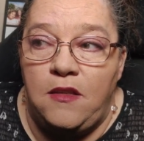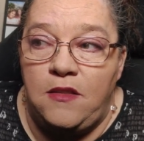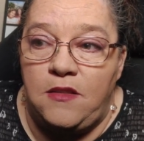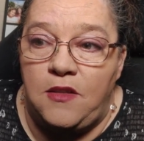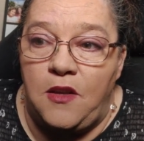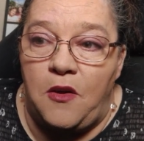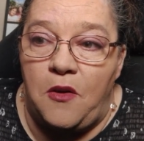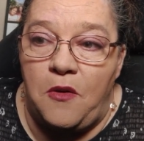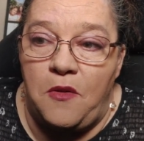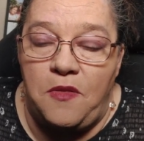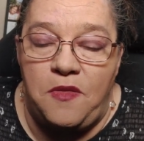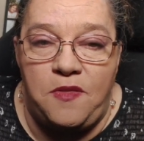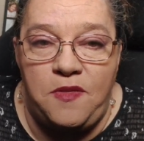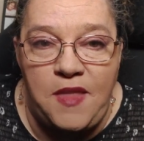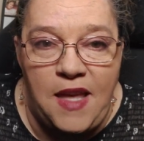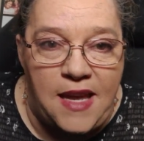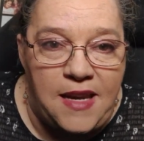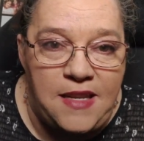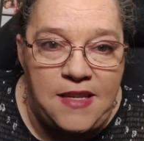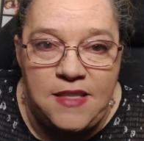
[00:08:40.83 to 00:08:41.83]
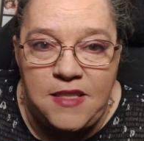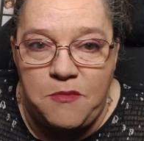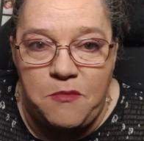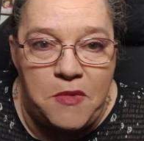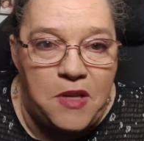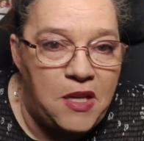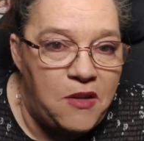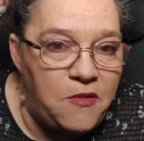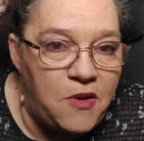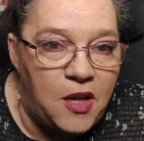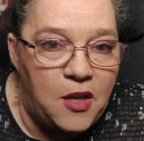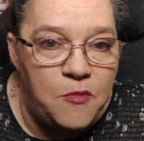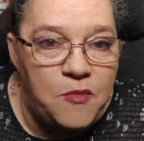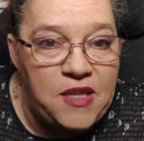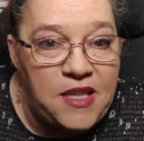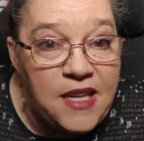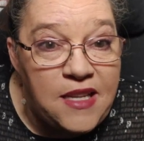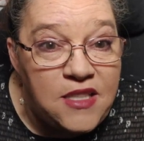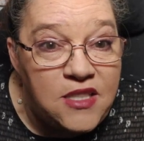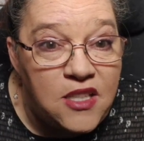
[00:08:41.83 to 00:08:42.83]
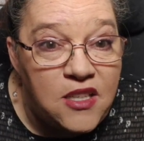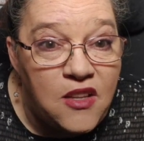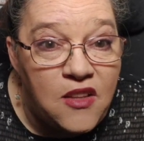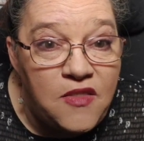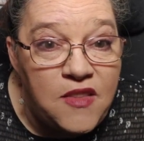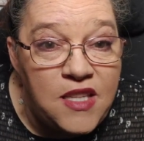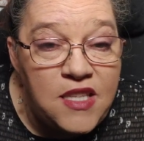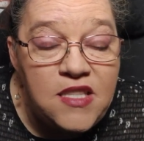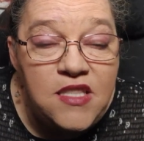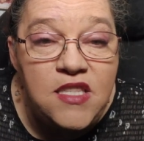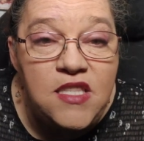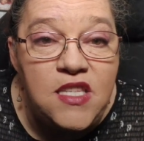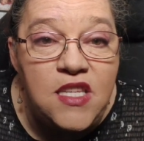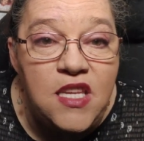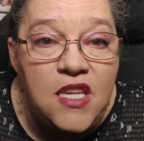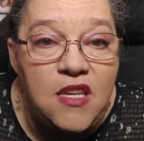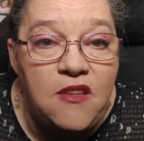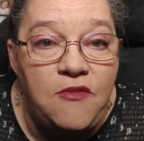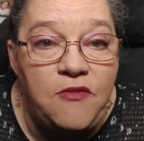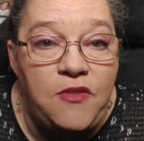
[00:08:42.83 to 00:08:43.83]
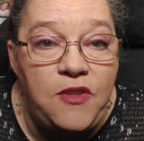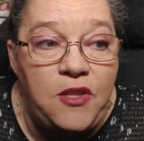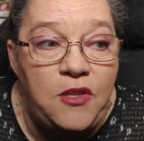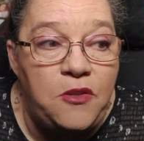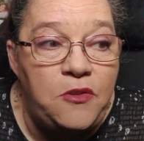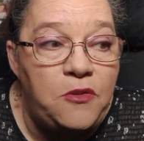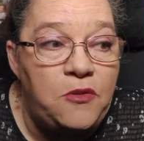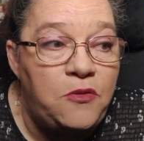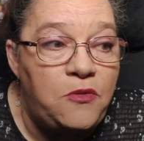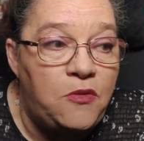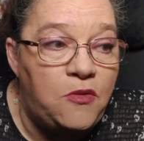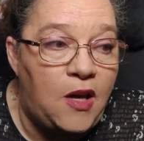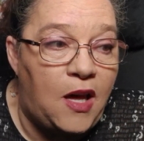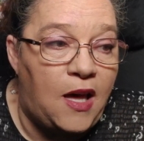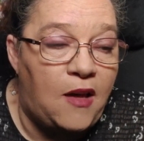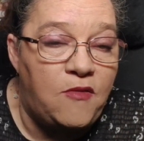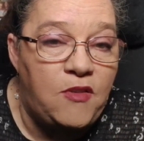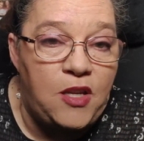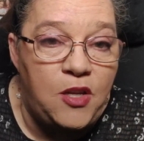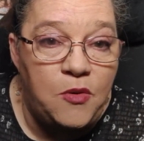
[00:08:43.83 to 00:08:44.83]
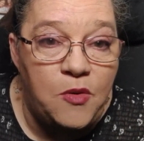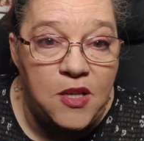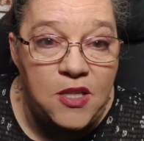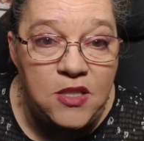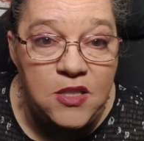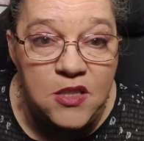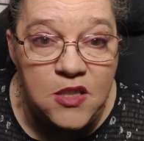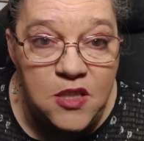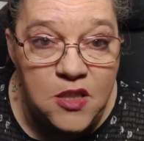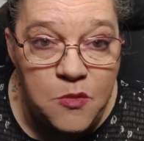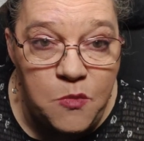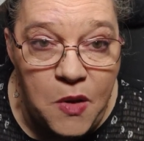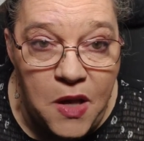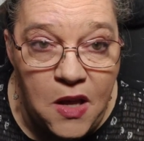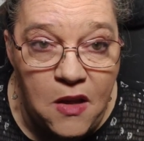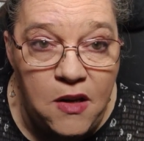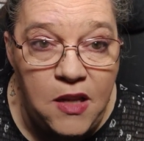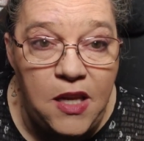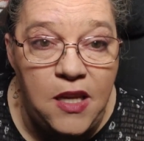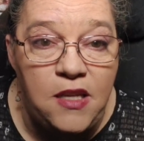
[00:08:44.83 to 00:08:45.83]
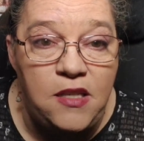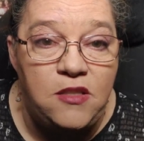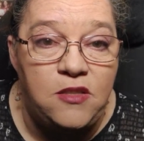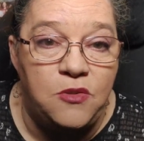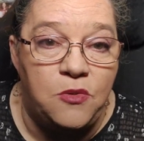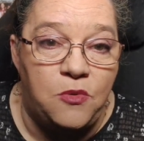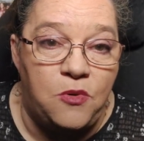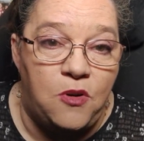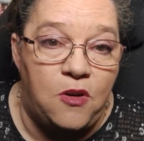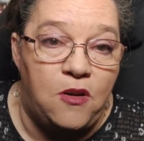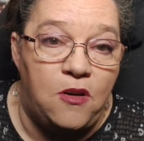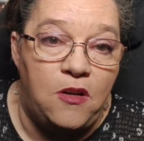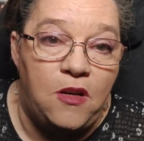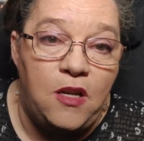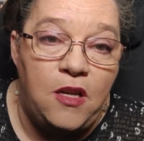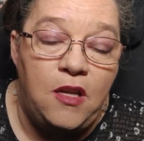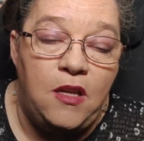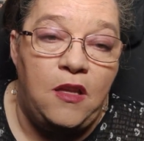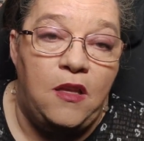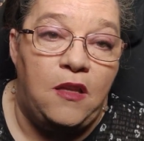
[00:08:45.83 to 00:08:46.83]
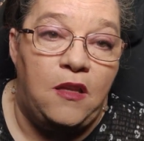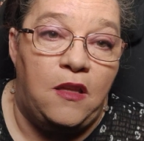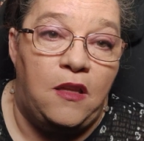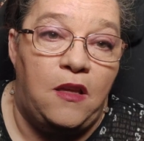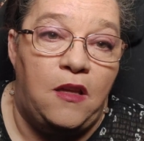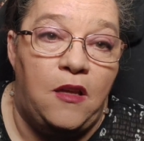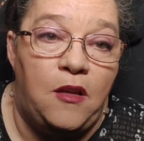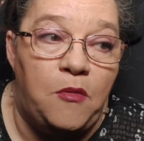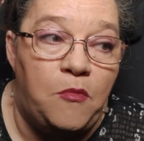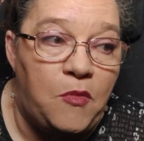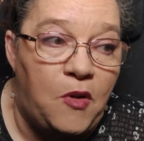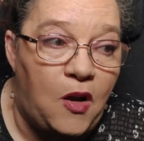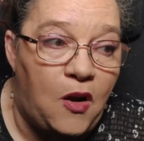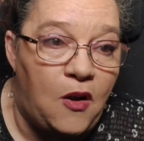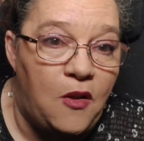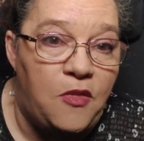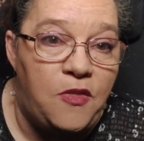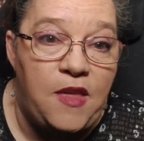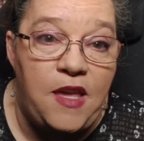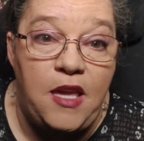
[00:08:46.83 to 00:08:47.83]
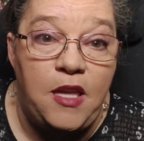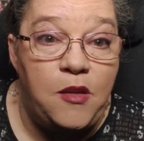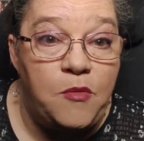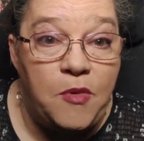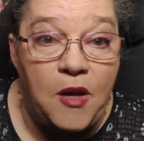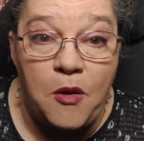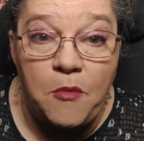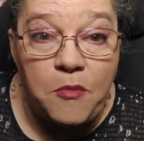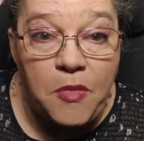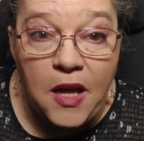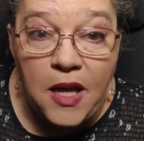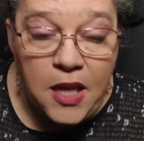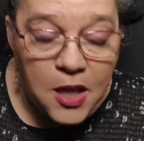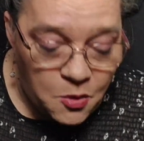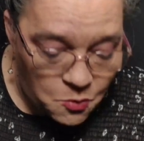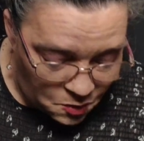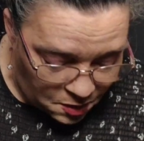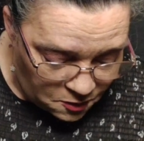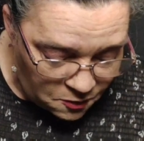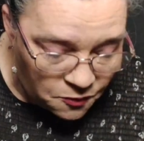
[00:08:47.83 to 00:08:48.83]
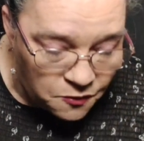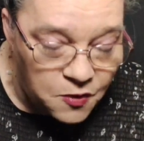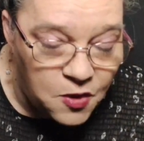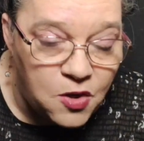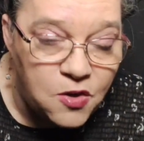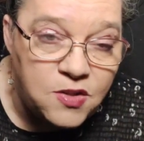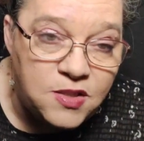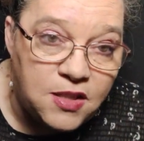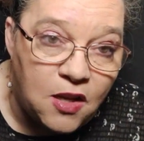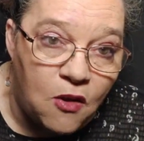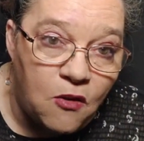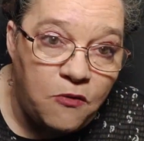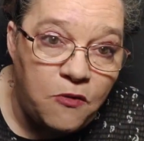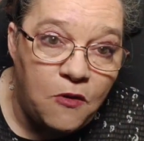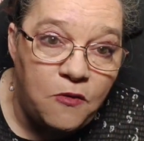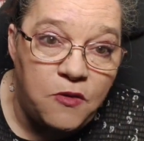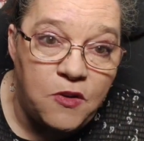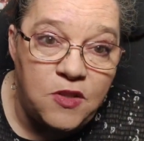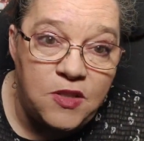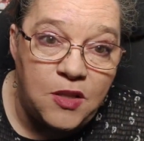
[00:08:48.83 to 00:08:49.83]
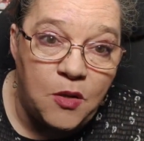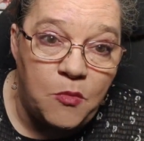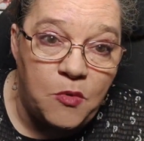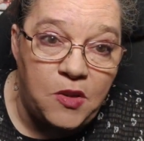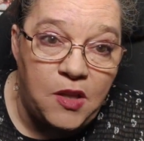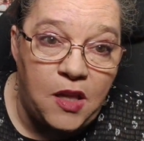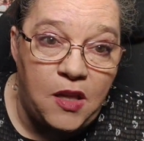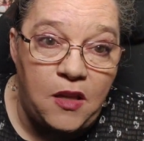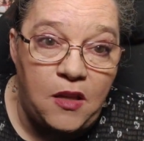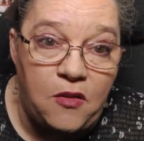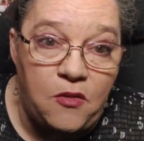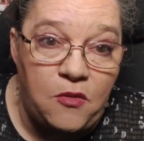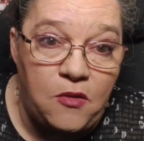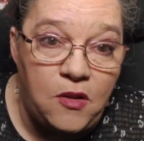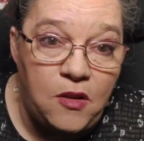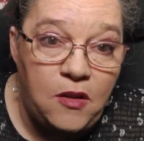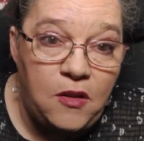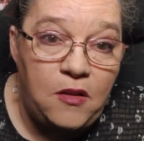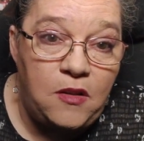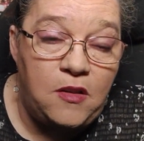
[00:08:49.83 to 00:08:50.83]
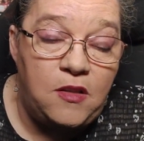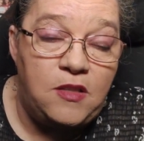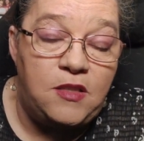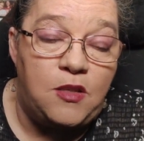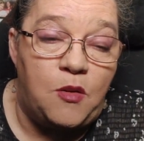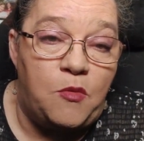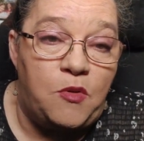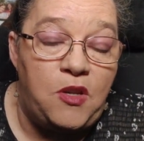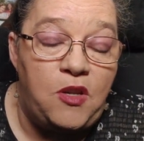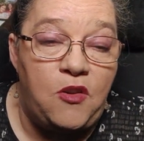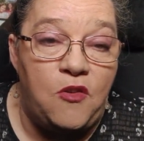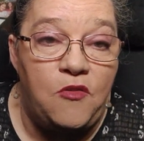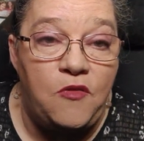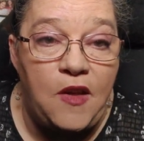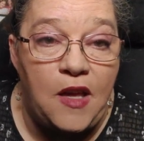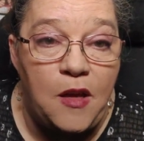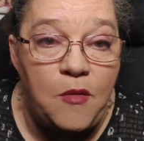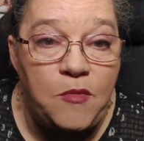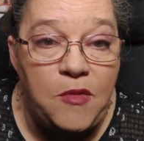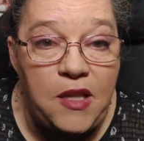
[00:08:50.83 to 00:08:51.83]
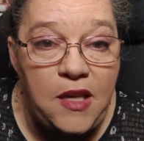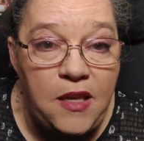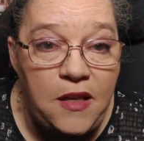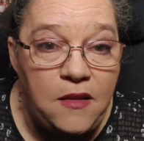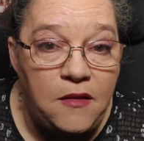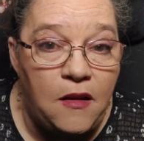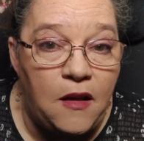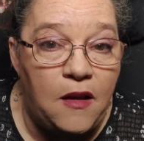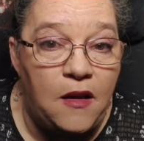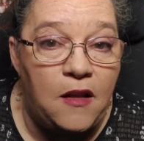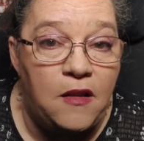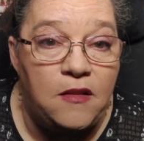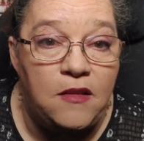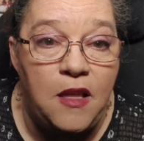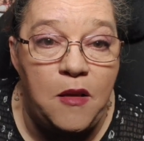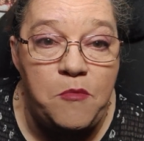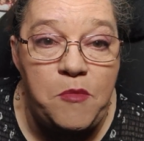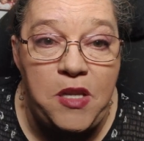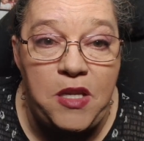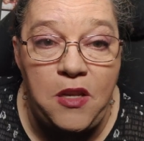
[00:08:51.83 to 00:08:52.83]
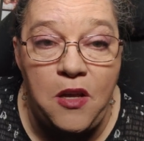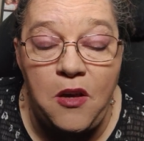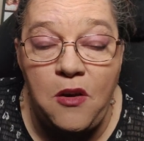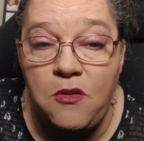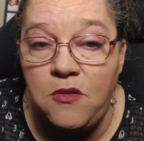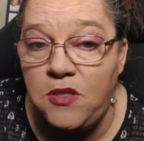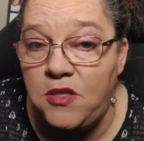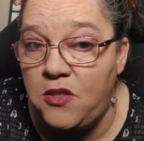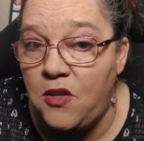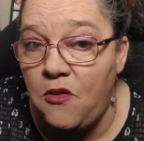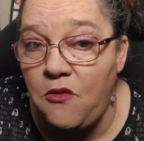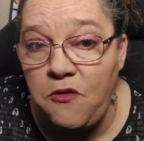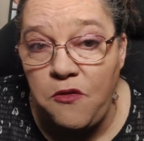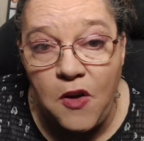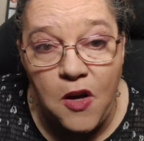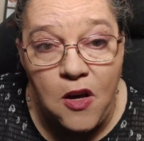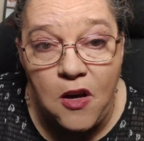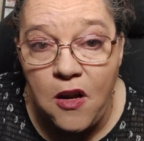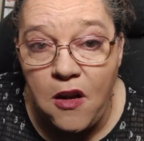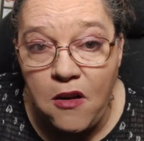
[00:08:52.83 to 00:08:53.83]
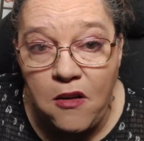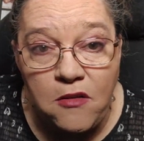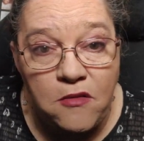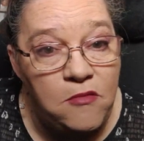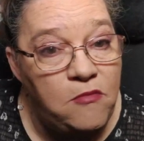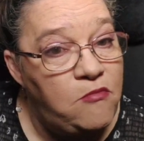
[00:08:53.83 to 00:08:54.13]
So that is my recommendation on this. If you have any questions about it, or are thinking about buying one for yourself or for someone in your family, let me know. So far,